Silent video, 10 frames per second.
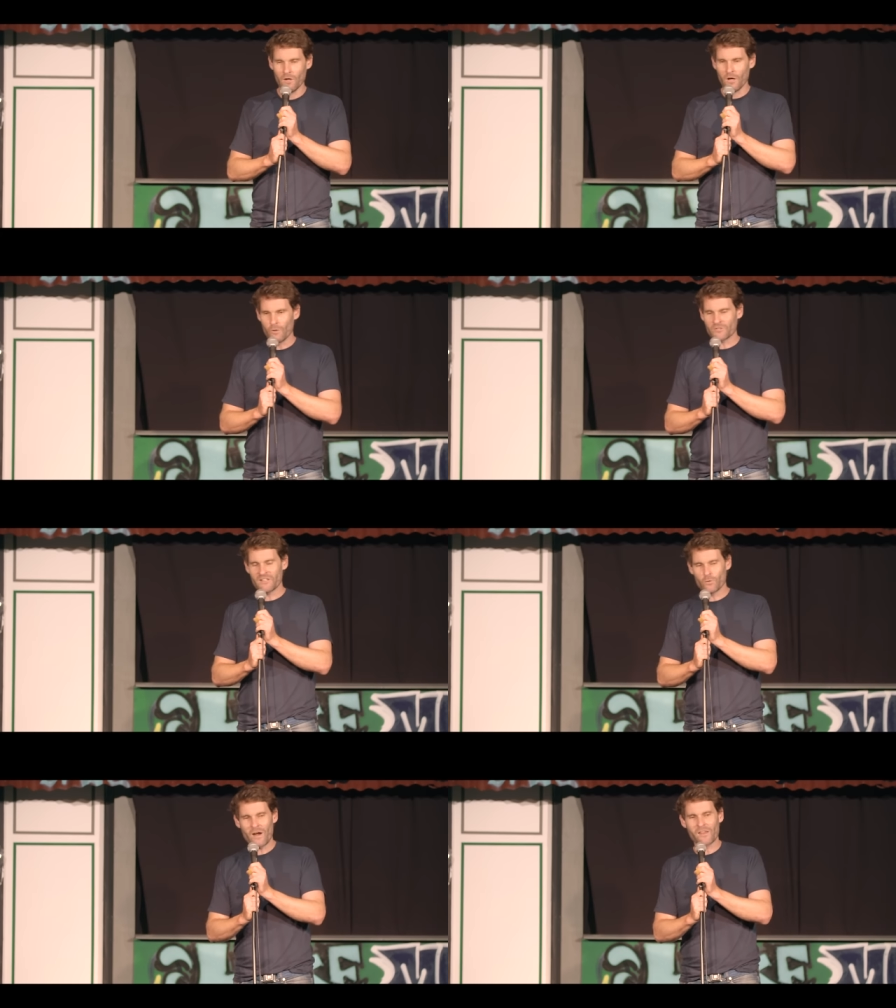walked
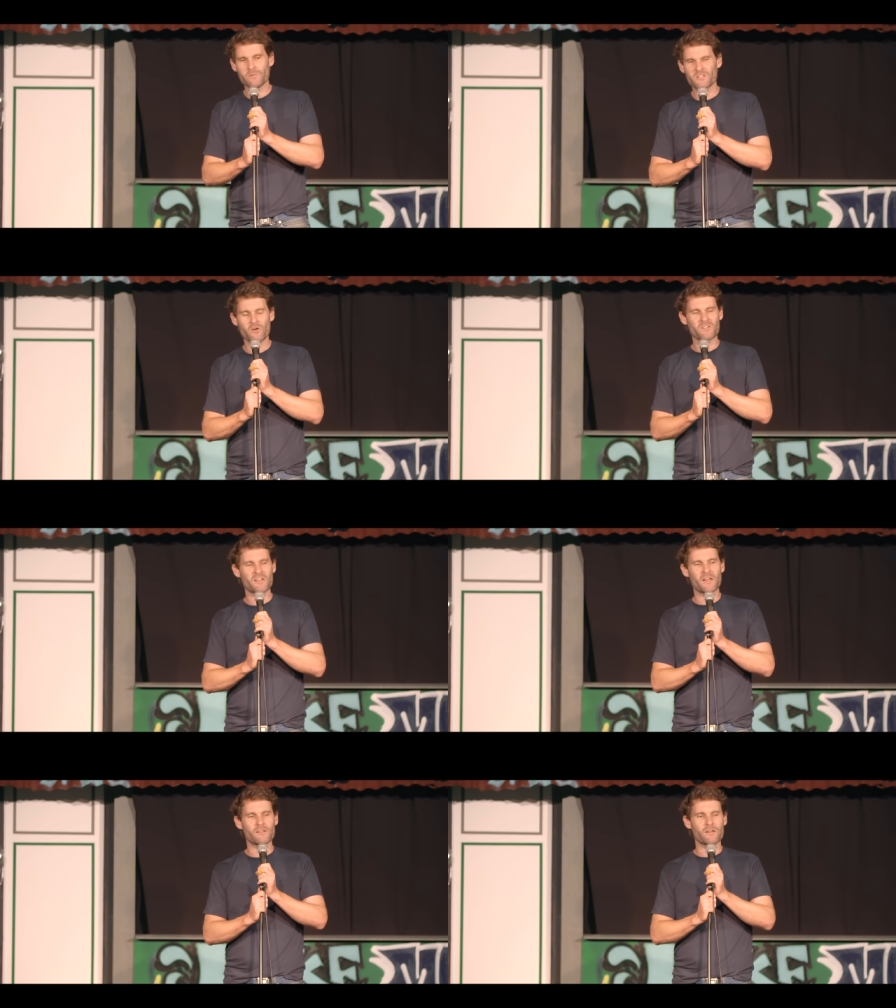into one of them, there's a guy
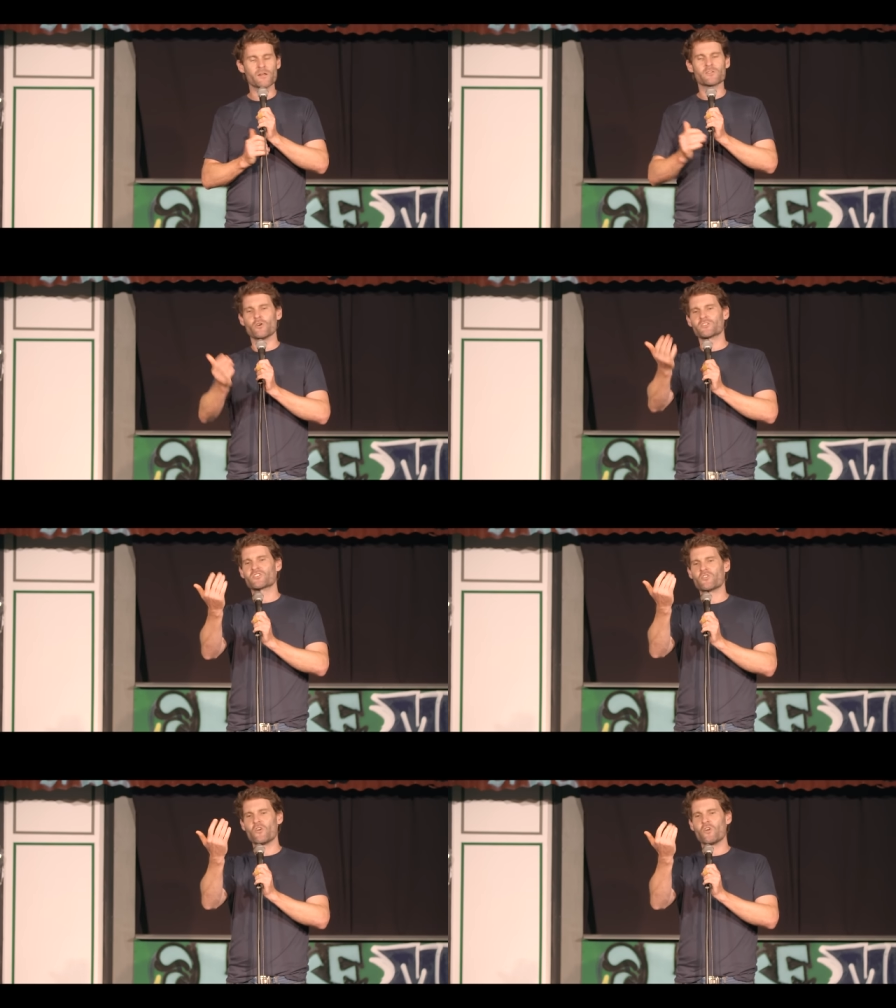standing there, he goes, "Oh,
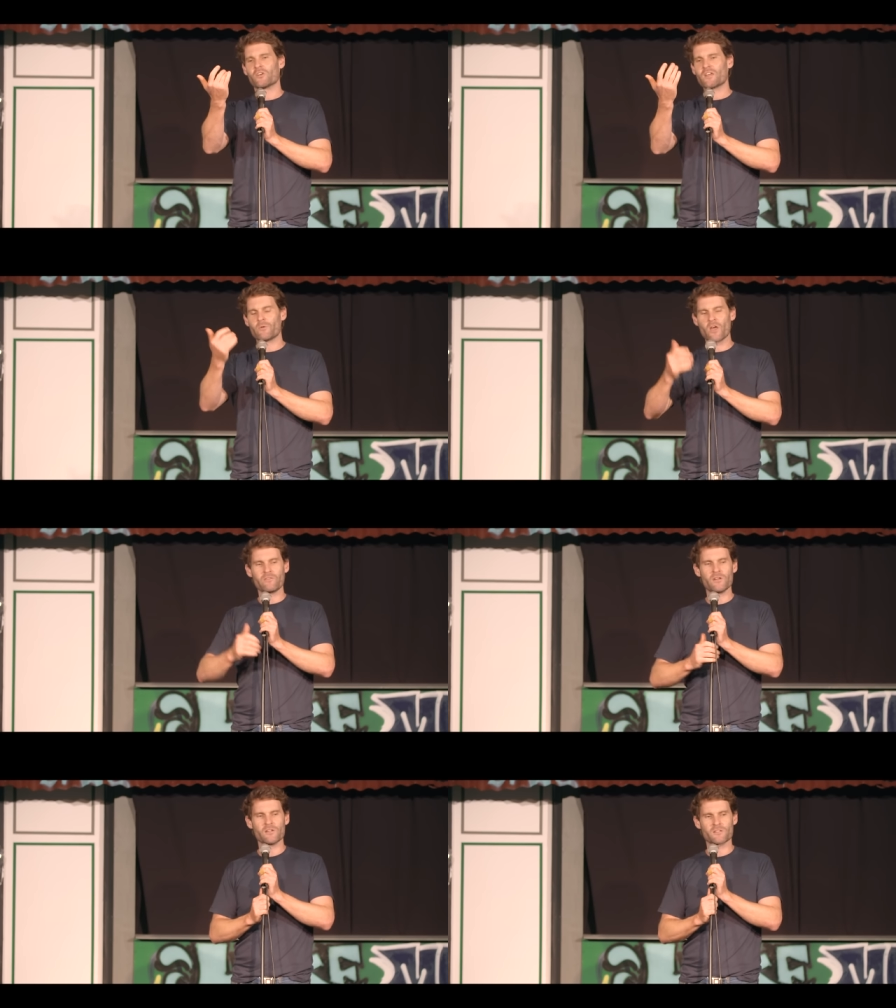sir, come on
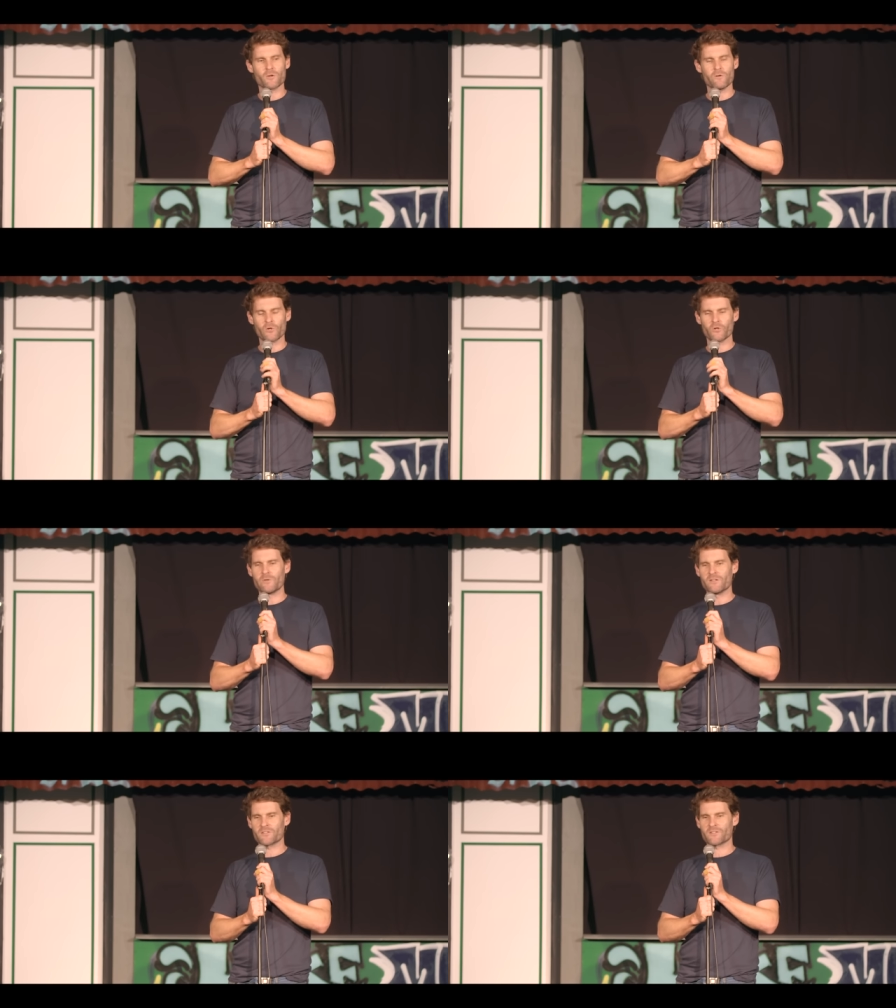over here, sir. Have you got a
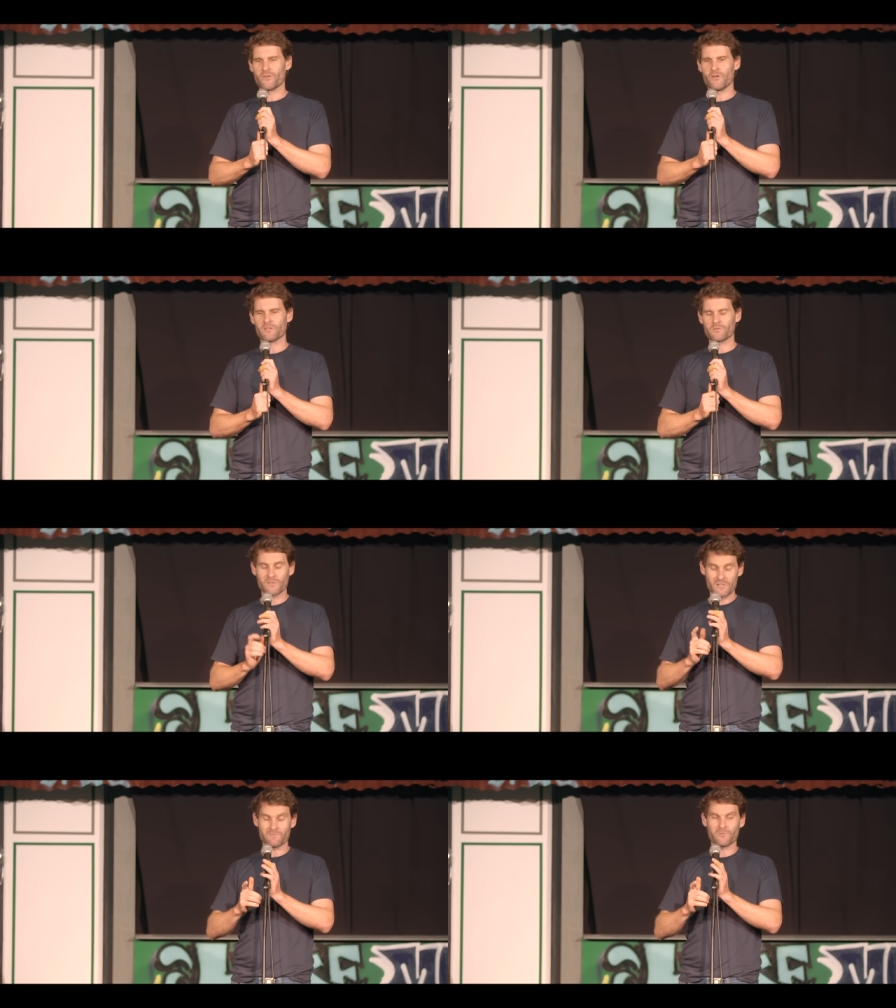minute, sir?" I said, "Well,
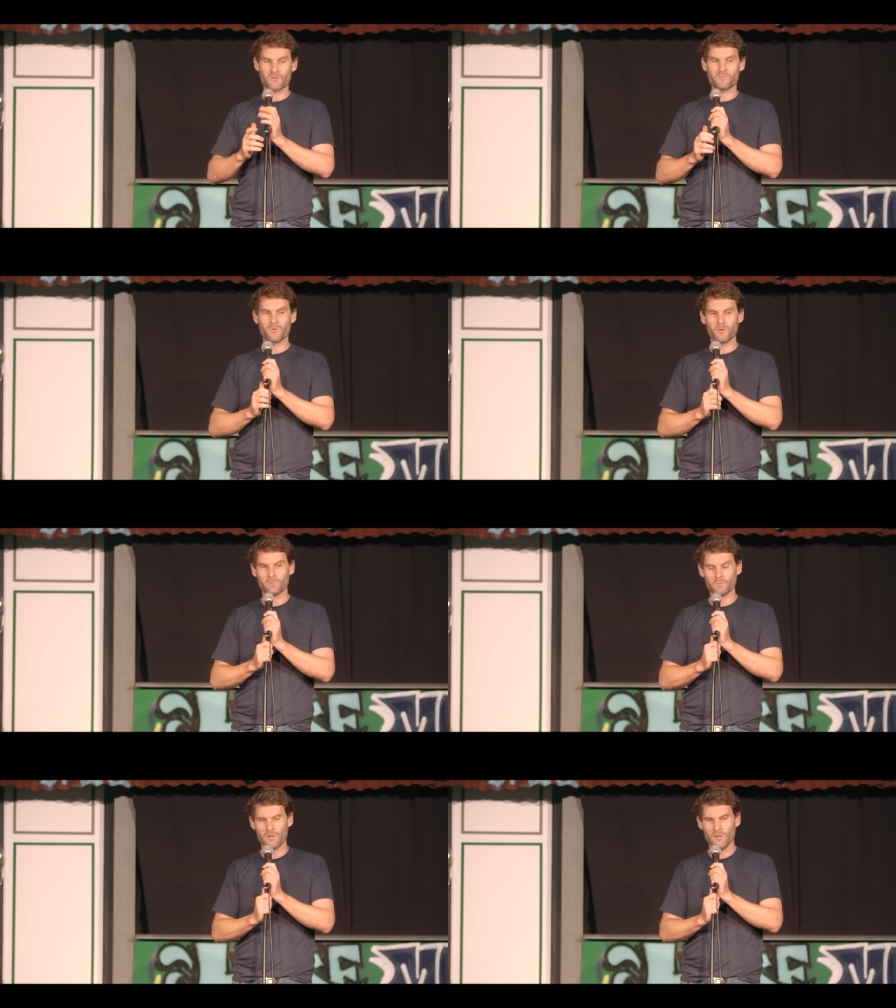there's your first
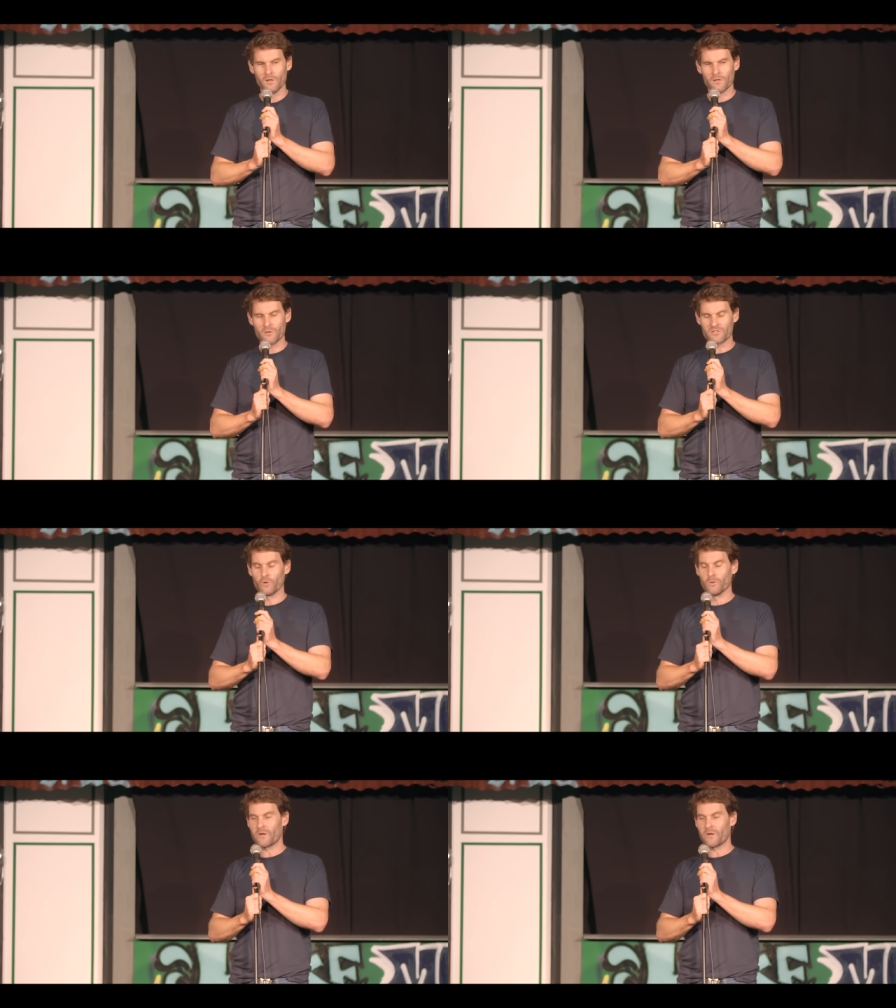problem. No one's calling